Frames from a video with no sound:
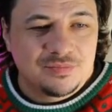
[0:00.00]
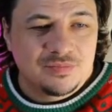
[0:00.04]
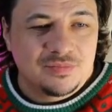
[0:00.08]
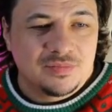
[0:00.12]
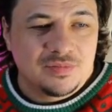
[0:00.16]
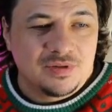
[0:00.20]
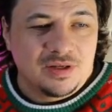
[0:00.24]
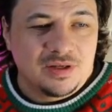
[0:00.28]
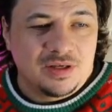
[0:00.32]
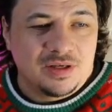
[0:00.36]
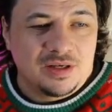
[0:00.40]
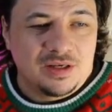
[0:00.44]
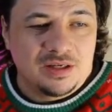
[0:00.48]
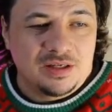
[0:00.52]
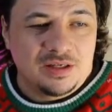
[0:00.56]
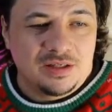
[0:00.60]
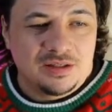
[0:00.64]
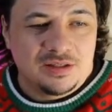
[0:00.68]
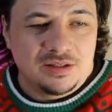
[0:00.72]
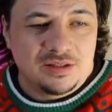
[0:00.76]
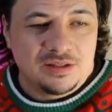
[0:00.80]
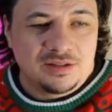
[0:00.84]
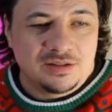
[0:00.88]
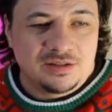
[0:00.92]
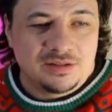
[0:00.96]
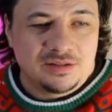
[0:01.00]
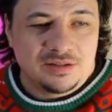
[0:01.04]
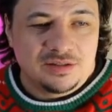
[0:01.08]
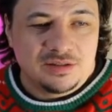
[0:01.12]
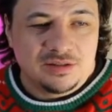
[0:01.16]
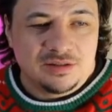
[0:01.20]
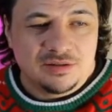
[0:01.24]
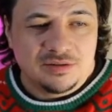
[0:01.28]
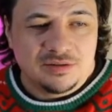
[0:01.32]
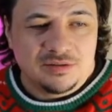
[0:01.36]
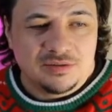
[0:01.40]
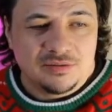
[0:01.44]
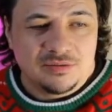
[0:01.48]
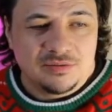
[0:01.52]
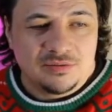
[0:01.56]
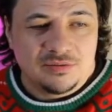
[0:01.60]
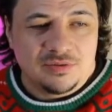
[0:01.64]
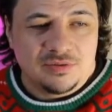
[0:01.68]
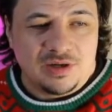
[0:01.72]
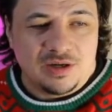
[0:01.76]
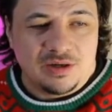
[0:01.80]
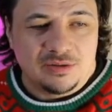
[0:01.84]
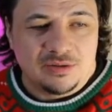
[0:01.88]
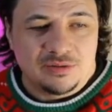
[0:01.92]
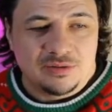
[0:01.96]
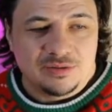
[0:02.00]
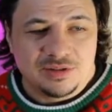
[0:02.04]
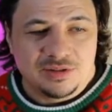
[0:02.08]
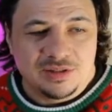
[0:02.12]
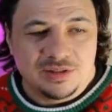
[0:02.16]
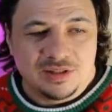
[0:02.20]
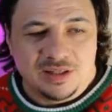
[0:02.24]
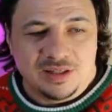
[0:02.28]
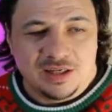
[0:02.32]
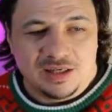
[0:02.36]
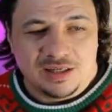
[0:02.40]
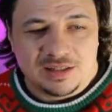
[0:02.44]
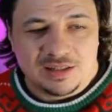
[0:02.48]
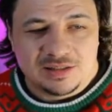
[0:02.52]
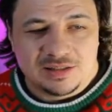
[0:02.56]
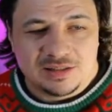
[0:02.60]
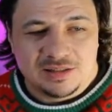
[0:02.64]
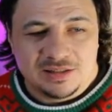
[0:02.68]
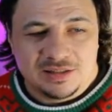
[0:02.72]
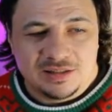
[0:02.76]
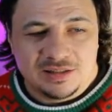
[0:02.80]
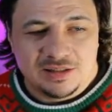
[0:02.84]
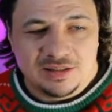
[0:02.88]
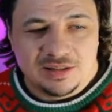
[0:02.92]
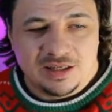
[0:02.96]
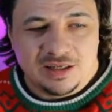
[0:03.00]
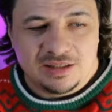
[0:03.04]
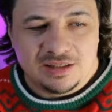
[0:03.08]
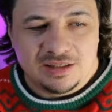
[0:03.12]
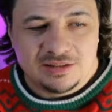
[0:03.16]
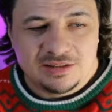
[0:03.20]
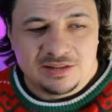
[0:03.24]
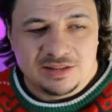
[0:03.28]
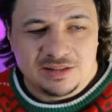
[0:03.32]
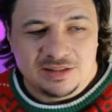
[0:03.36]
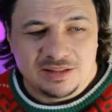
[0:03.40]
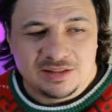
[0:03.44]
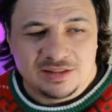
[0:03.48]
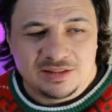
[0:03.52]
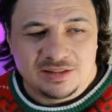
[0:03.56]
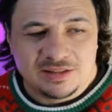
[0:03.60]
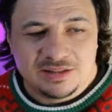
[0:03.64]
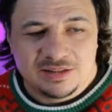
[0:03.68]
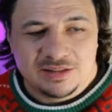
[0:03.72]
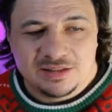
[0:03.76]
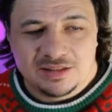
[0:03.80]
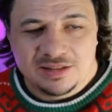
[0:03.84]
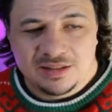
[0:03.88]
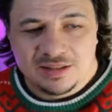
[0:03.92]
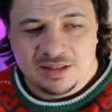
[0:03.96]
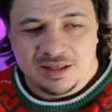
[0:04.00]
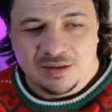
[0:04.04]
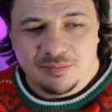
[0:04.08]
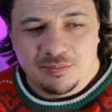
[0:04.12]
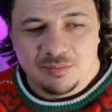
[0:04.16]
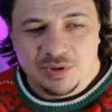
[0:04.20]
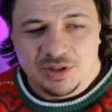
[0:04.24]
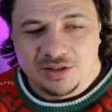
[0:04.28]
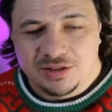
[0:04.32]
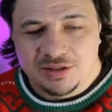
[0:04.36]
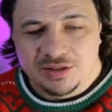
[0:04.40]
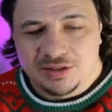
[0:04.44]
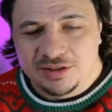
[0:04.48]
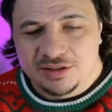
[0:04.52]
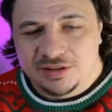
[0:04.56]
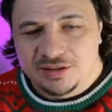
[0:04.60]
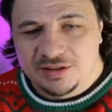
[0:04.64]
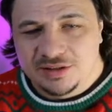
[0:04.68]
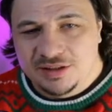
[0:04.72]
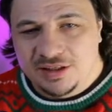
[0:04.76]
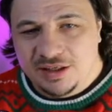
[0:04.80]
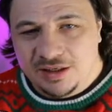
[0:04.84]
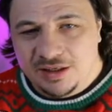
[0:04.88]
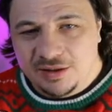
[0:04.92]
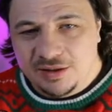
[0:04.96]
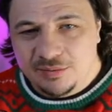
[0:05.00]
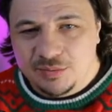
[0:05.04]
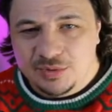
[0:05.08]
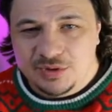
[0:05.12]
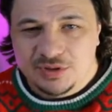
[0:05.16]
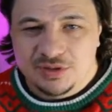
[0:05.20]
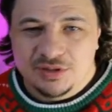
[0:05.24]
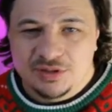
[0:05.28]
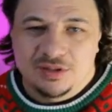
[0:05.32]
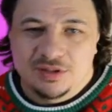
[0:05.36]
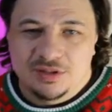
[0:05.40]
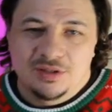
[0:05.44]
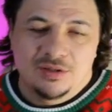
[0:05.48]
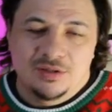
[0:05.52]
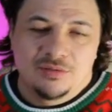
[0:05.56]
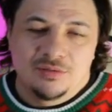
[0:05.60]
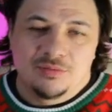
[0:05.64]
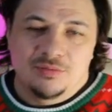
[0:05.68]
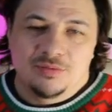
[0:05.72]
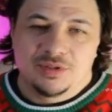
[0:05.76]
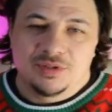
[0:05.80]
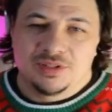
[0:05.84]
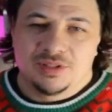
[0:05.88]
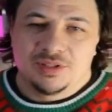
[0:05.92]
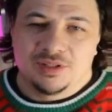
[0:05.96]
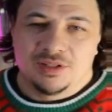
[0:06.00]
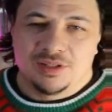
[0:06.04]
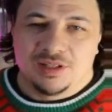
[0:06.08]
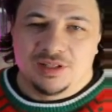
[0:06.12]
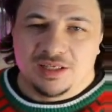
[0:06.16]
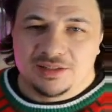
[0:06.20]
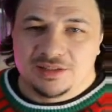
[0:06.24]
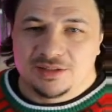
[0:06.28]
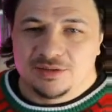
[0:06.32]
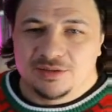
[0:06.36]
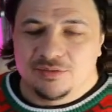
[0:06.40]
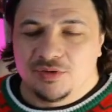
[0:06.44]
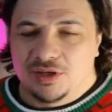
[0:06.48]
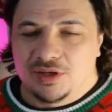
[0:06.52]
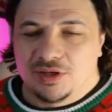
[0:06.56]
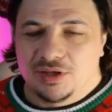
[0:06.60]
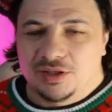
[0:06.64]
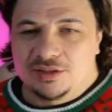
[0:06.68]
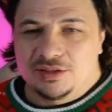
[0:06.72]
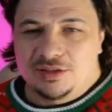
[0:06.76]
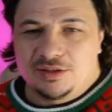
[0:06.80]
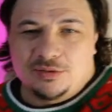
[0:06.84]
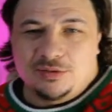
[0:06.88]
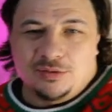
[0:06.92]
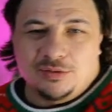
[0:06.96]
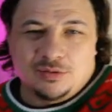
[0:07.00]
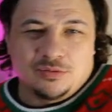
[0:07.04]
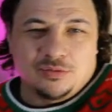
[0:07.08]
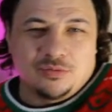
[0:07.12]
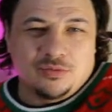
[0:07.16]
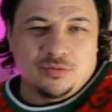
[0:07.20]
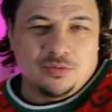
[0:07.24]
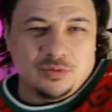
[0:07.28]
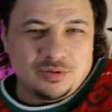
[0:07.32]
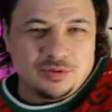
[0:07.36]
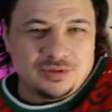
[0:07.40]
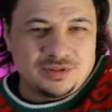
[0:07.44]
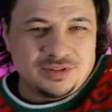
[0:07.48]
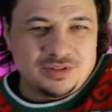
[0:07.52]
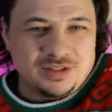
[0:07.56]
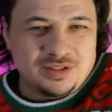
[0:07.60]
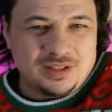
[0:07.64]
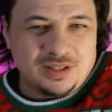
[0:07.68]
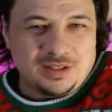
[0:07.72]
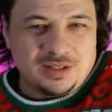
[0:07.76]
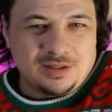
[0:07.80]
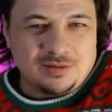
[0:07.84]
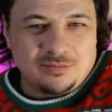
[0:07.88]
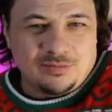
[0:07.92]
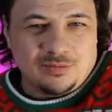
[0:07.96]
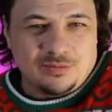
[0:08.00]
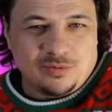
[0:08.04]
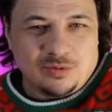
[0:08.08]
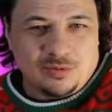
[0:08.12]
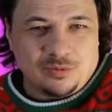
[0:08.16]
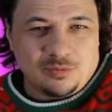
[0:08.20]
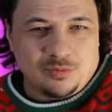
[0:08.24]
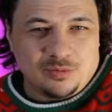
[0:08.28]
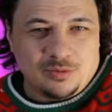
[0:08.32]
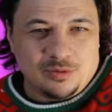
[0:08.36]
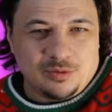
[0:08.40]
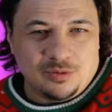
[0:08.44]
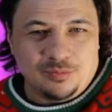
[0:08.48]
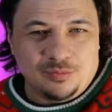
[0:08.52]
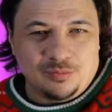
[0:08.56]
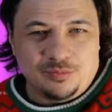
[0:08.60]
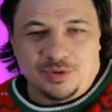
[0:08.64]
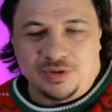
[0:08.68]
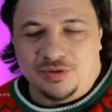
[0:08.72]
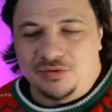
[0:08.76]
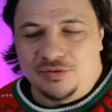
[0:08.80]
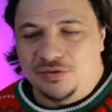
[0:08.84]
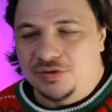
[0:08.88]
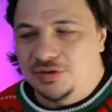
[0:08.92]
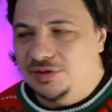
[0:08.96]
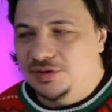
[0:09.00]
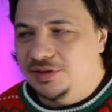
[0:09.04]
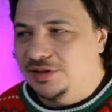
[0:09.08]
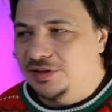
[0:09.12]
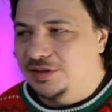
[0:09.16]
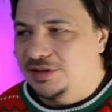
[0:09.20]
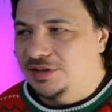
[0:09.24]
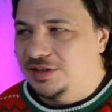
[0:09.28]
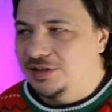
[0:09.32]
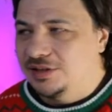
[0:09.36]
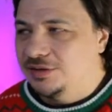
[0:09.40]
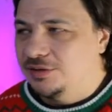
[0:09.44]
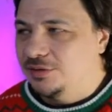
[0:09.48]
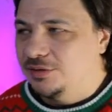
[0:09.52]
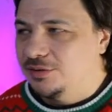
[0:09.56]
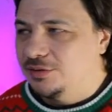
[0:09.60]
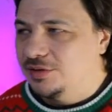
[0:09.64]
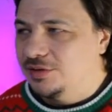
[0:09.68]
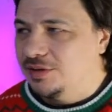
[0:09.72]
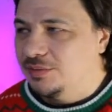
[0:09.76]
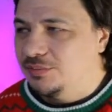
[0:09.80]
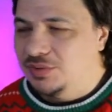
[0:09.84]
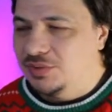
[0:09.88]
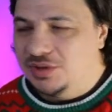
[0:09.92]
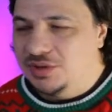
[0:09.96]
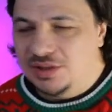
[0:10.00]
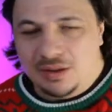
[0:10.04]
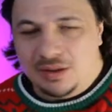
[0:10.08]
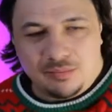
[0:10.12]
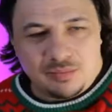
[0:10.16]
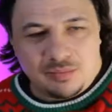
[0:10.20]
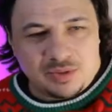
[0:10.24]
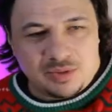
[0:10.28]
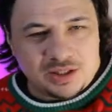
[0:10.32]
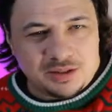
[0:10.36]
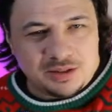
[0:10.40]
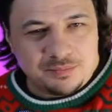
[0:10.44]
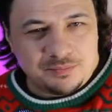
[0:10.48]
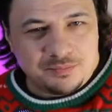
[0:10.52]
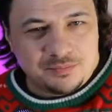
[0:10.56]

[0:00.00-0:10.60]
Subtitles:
and it's found the last 6 completed streams. For the last one it took full stream, for all previous it just took some summary.